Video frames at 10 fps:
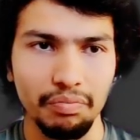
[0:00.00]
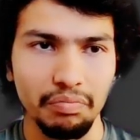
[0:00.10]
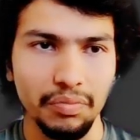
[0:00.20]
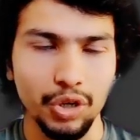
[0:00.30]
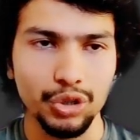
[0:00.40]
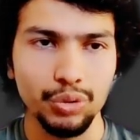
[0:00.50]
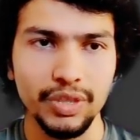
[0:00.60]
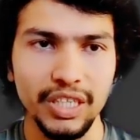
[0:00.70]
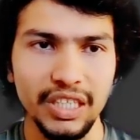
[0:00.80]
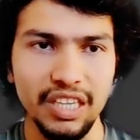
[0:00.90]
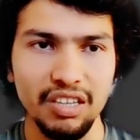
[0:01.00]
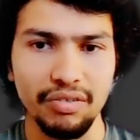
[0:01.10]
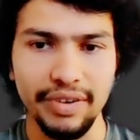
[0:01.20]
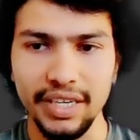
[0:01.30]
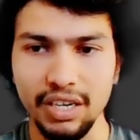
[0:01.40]
custom data
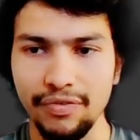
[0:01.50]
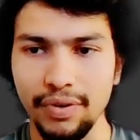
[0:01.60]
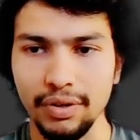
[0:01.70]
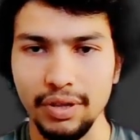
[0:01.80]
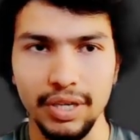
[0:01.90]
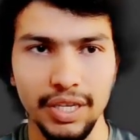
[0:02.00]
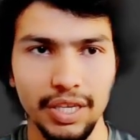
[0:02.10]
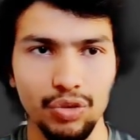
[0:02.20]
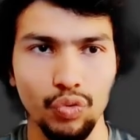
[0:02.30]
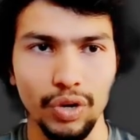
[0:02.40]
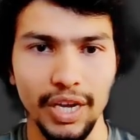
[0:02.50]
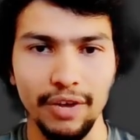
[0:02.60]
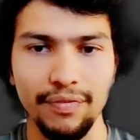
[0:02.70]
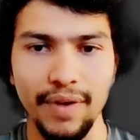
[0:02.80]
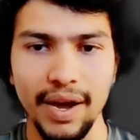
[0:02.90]
generator function is
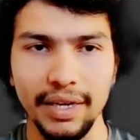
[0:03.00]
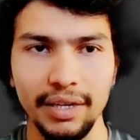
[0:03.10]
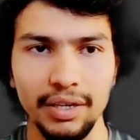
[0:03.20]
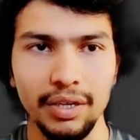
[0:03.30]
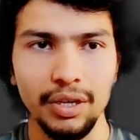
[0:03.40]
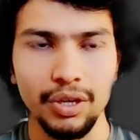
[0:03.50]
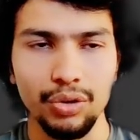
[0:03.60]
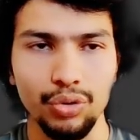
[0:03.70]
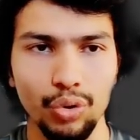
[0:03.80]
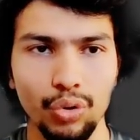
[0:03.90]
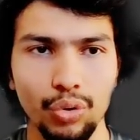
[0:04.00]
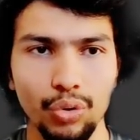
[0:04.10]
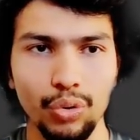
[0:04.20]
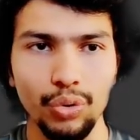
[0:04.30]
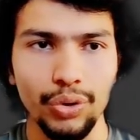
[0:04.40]
working fine. So